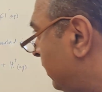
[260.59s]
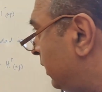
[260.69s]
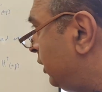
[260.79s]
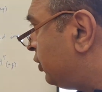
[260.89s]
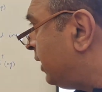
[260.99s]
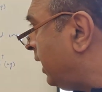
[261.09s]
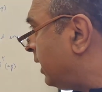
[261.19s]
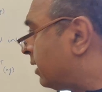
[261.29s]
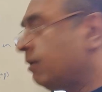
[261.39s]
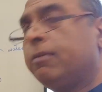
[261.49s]
you
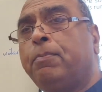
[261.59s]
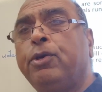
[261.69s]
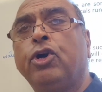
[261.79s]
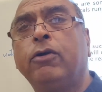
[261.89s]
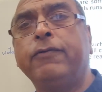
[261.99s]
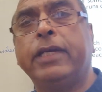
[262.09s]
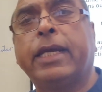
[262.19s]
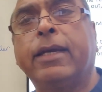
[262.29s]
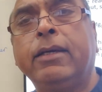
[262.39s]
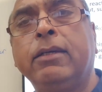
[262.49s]
take pure
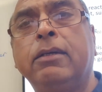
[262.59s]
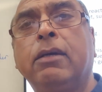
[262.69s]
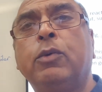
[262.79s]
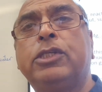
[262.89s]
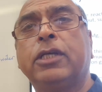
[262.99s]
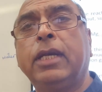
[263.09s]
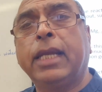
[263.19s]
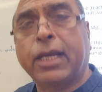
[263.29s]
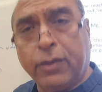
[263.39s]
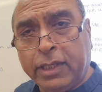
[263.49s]
vinegar, which is a
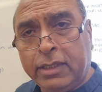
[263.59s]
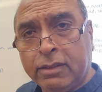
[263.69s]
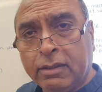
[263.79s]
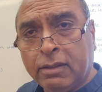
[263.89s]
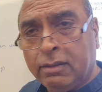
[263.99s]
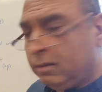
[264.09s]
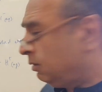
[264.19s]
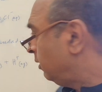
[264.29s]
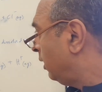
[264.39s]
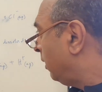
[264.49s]
liquid,
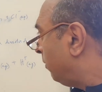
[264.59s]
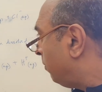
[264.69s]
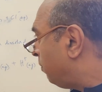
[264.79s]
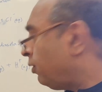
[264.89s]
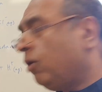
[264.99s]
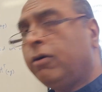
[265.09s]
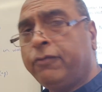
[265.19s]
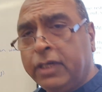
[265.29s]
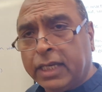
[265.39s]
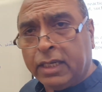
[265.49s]
pure
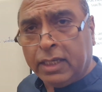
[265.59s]
vinegar